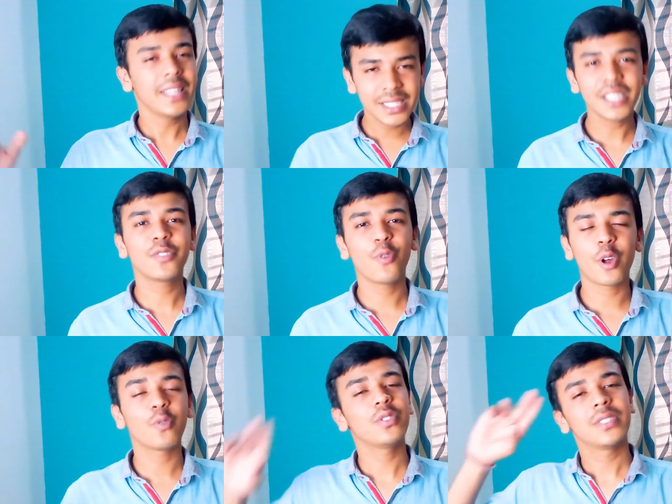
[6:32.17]
this is
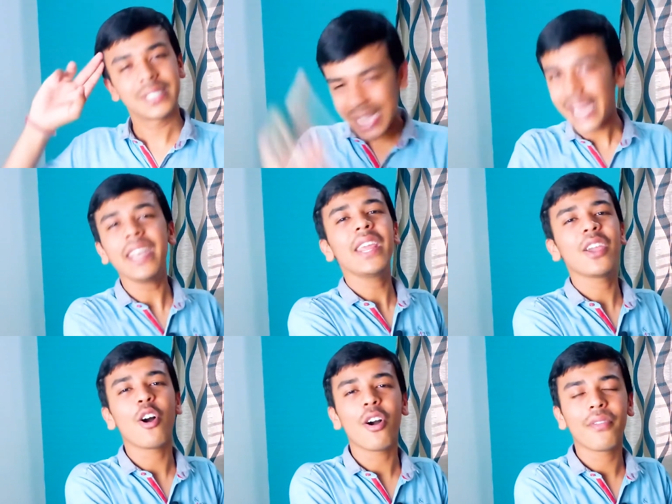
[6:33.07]
Varun
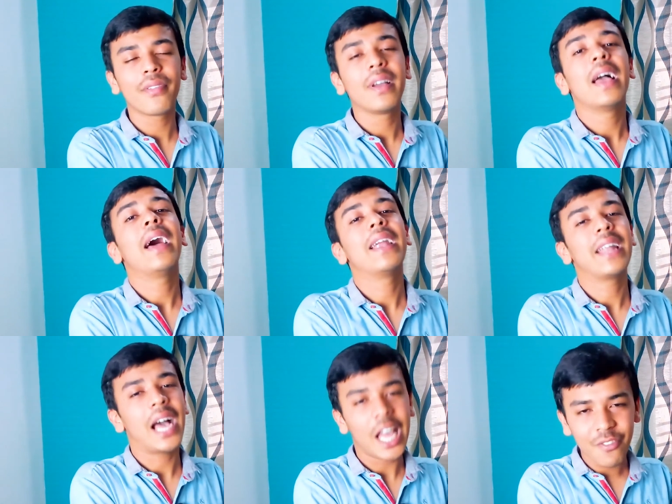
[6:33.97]
signing off,
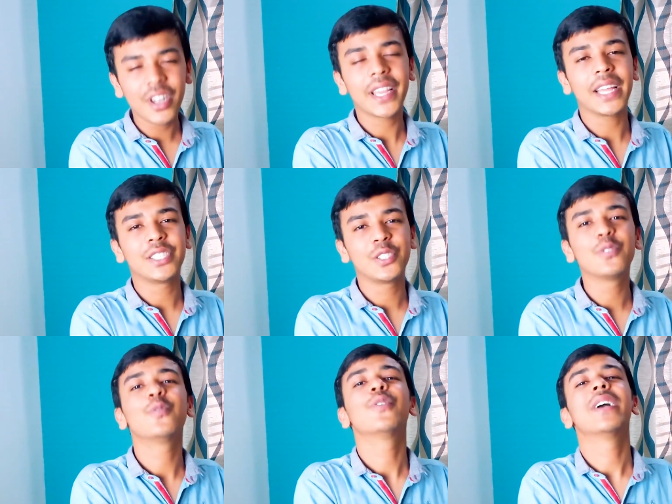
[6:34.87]
and I will
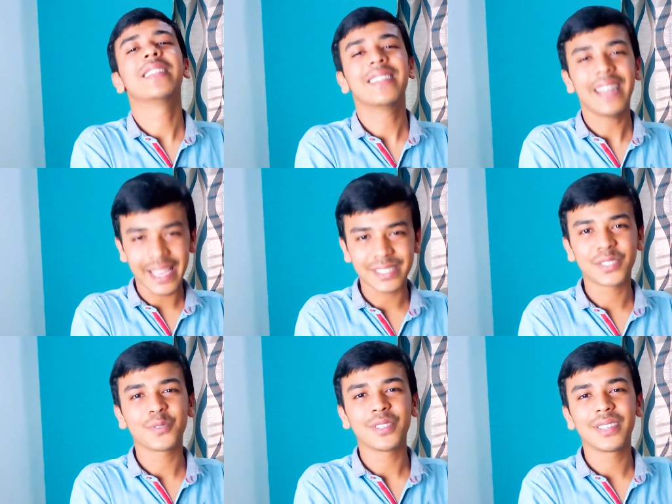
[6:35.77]
catch you in the
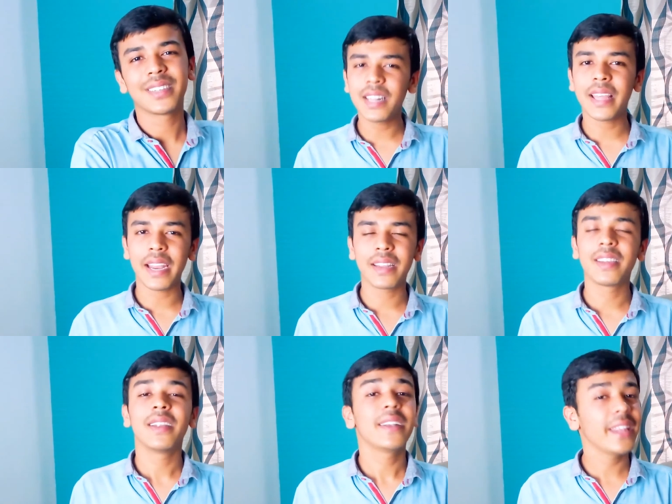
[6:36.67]
next one. Till
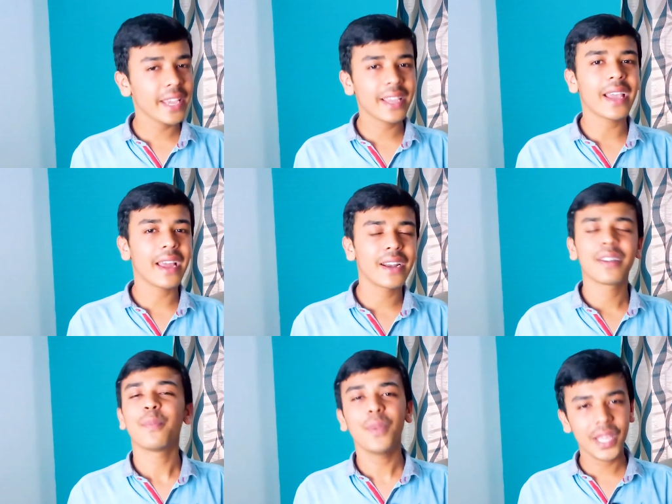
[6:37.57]
that, take
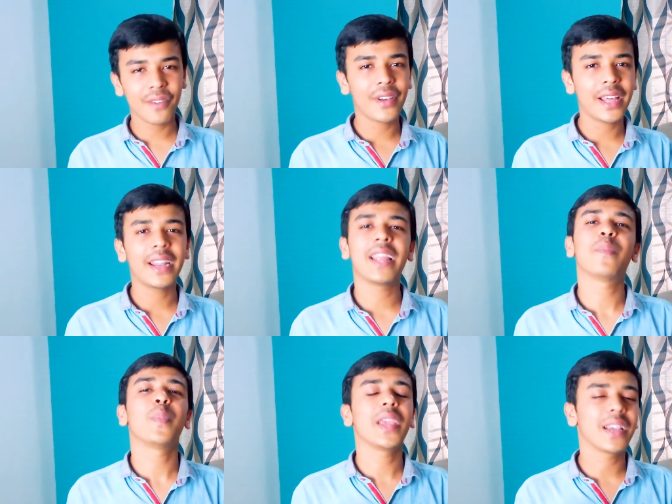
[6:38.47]
care, be aware,
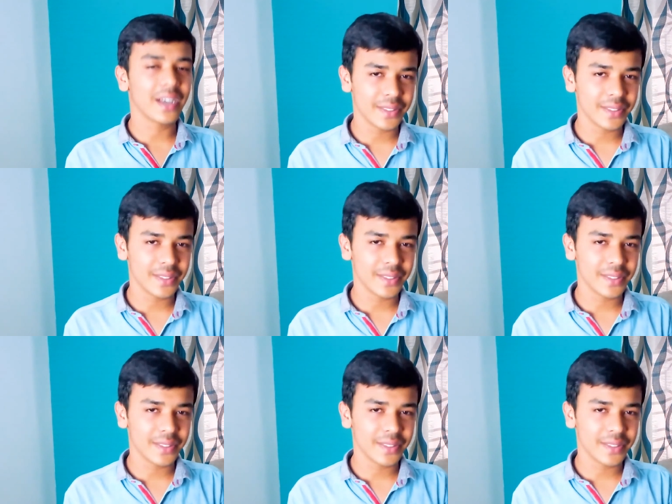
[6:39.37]
and make